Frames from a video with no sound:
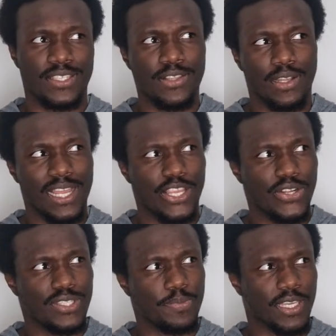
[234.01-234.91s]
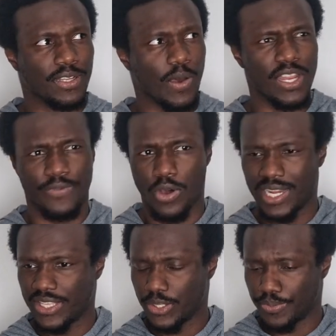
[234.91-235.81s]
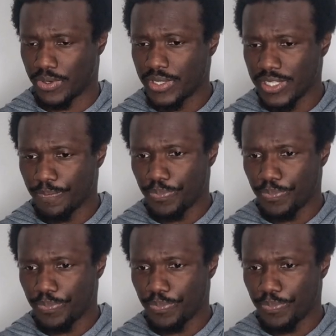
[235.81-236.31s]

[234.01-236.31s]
It's not like your typical olive oil, I suppose.